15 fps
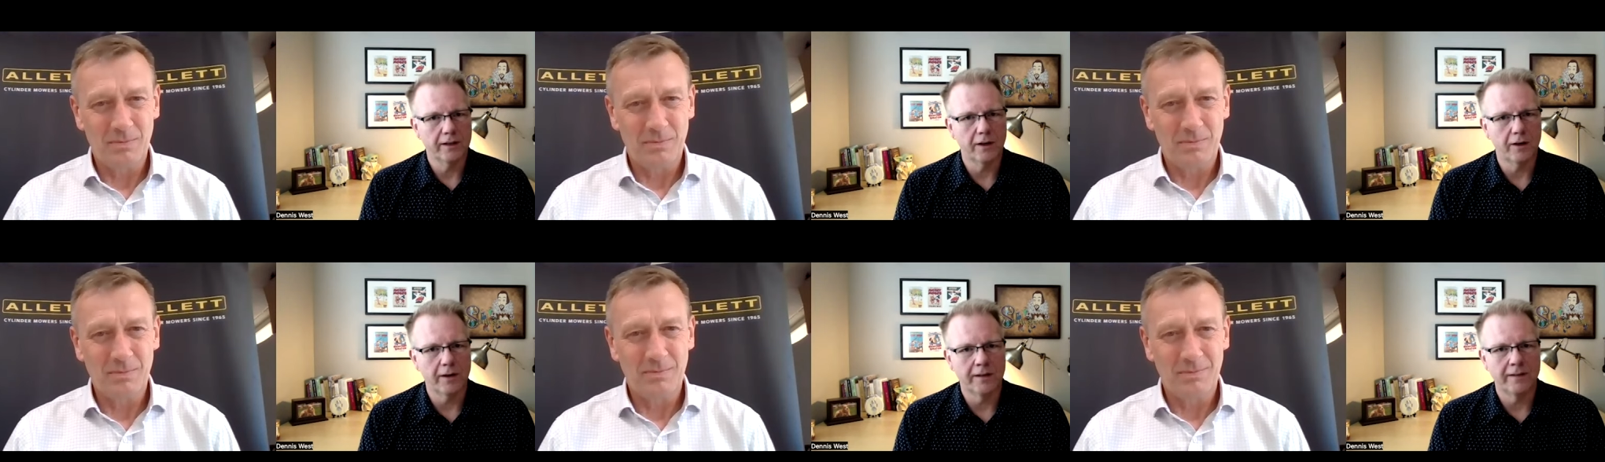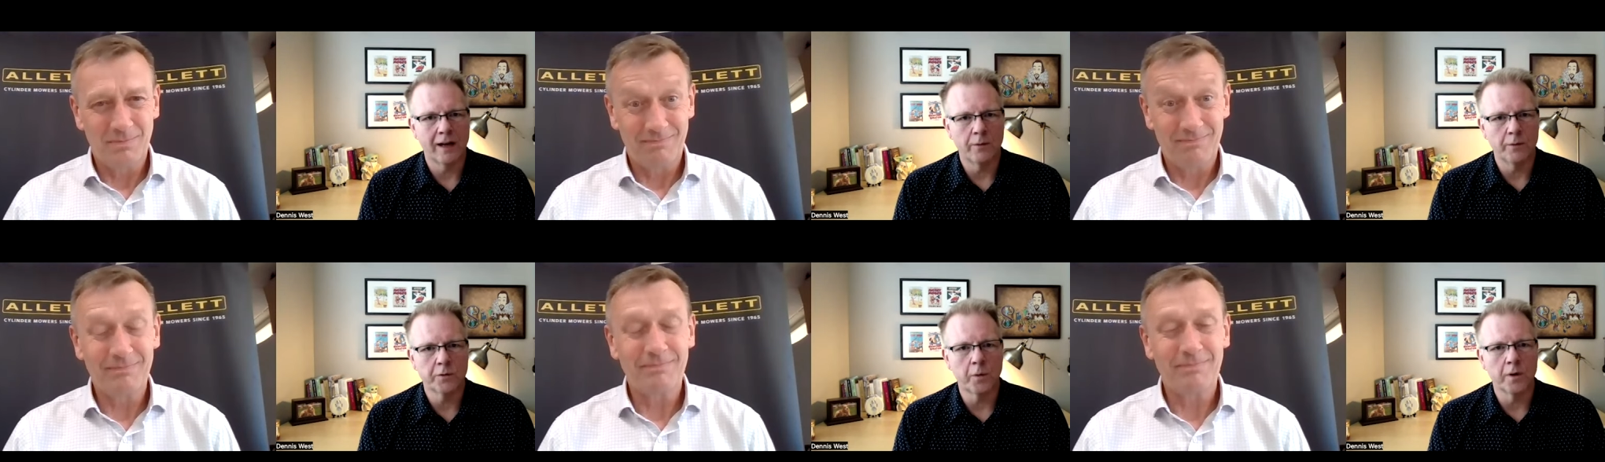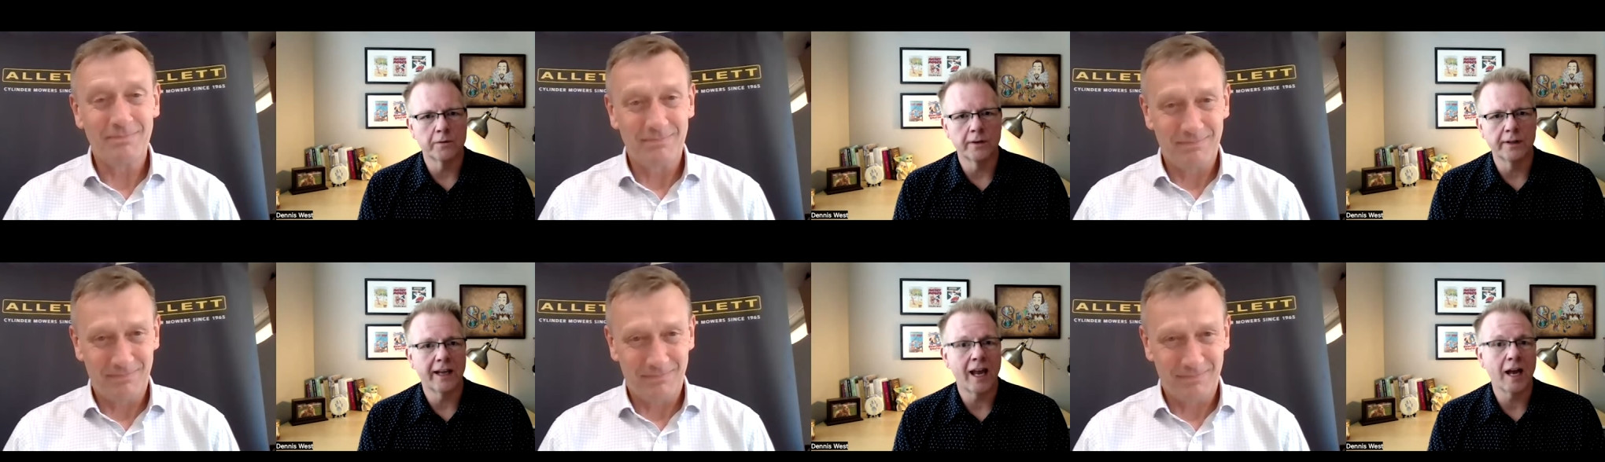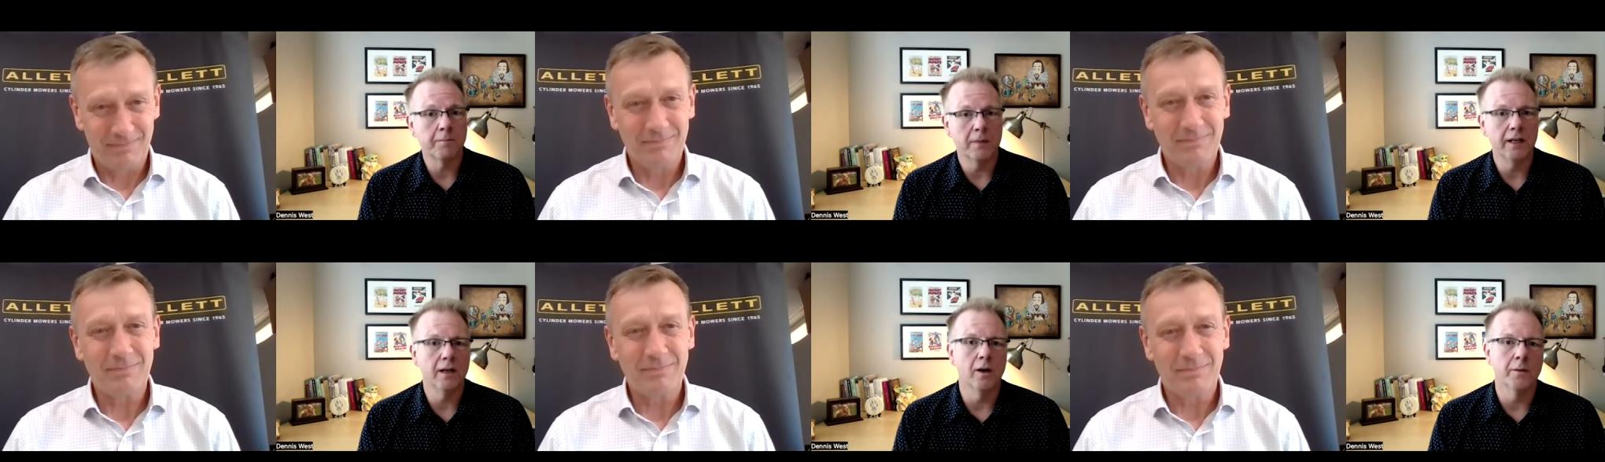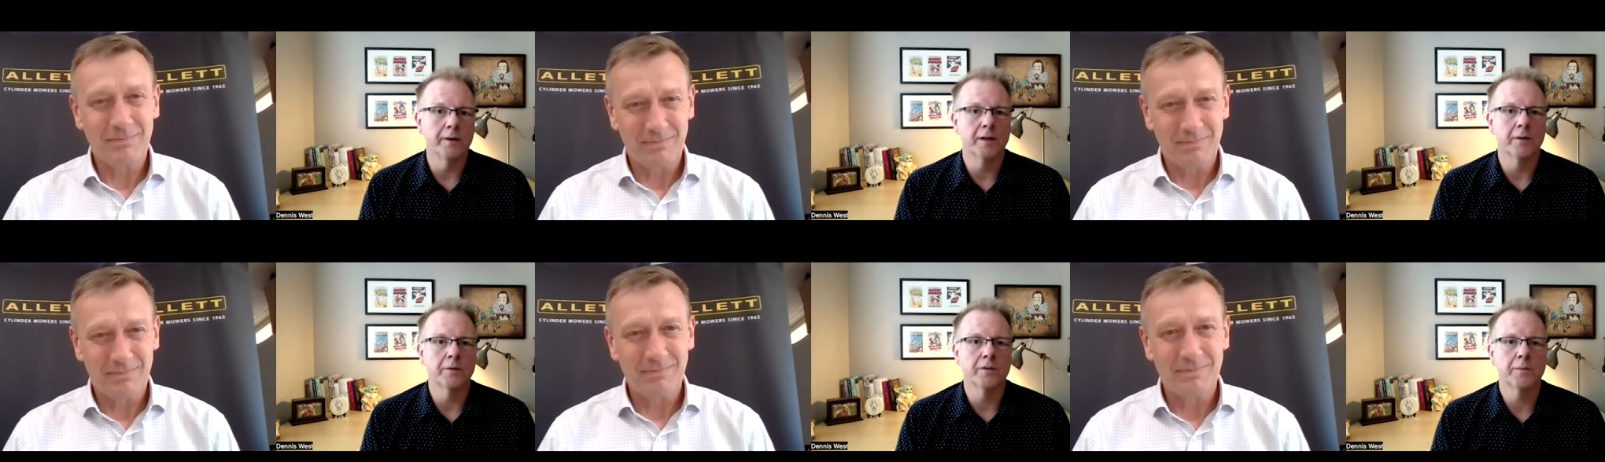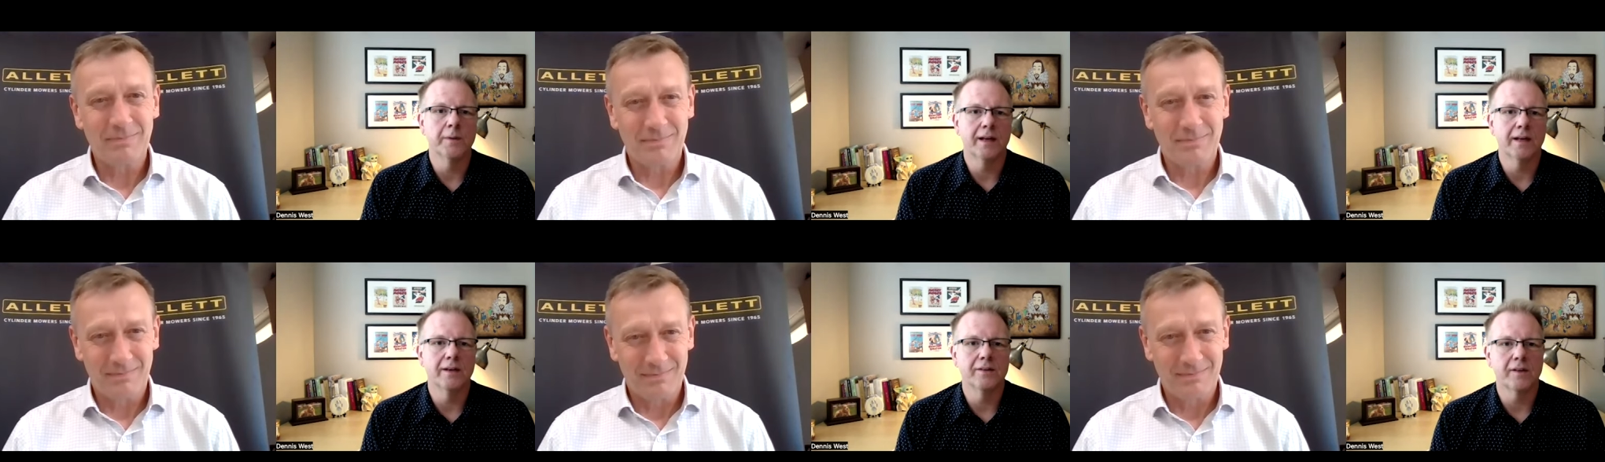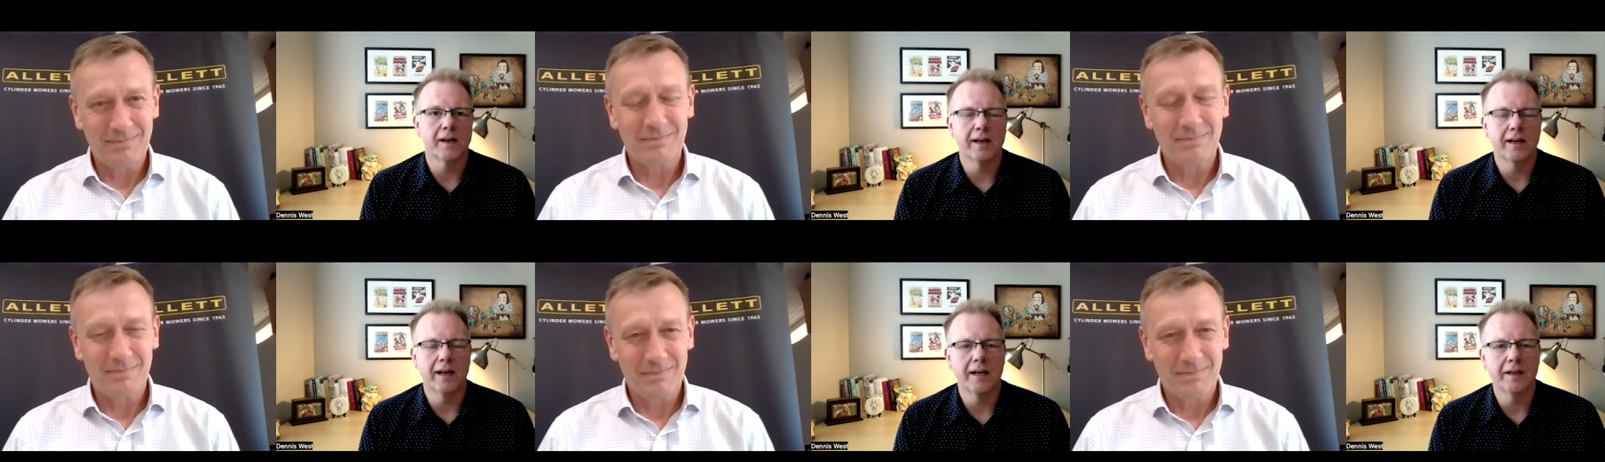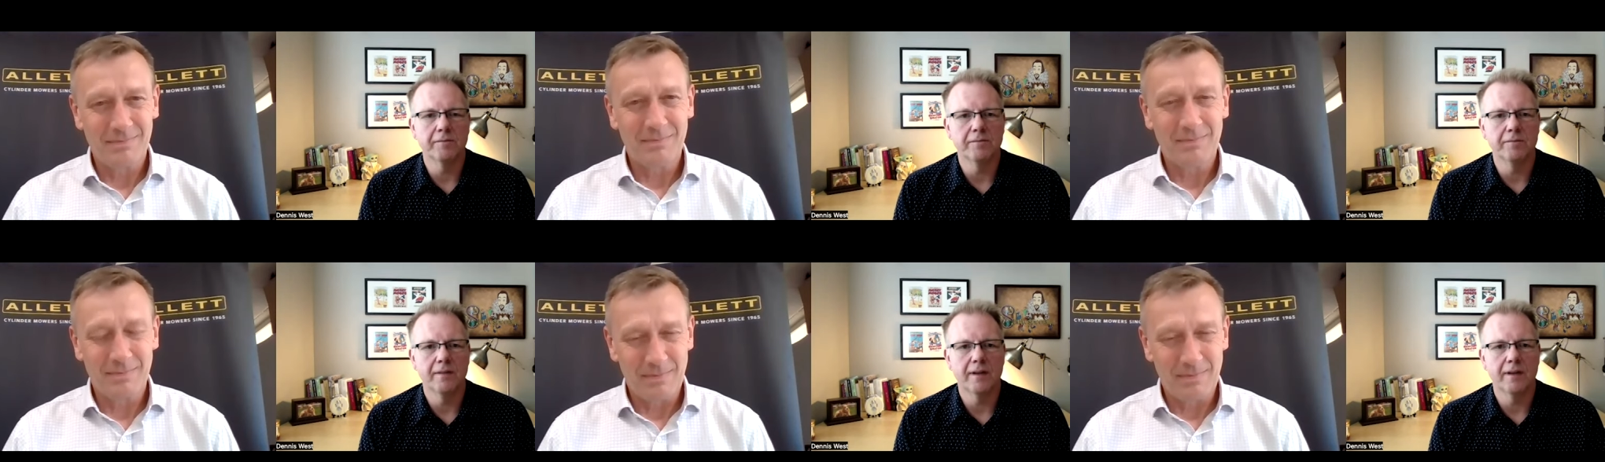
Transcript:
Speaker 1: you know, and that was what really kept me going was because I I,